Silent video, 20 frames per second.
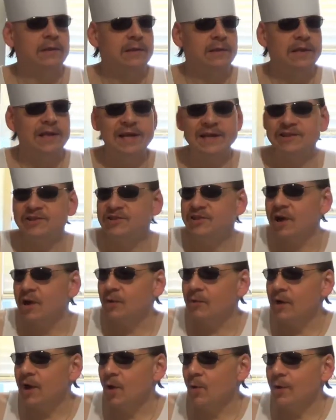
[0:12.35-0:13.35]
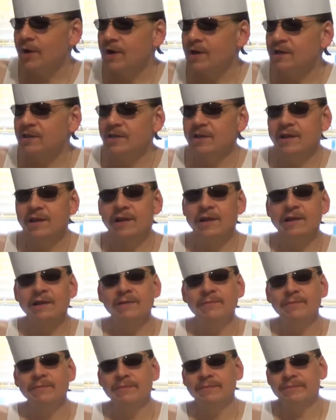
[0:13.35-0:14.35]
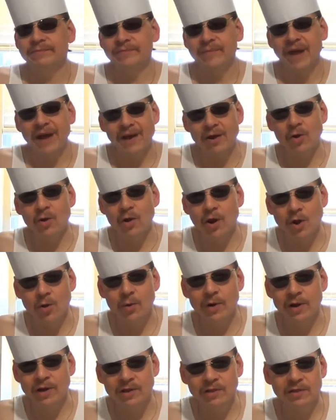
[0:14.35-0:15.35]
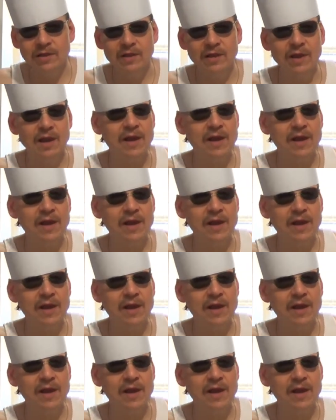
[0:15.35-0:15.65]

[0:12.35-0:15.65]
The kids don't know anything, I don't know anything,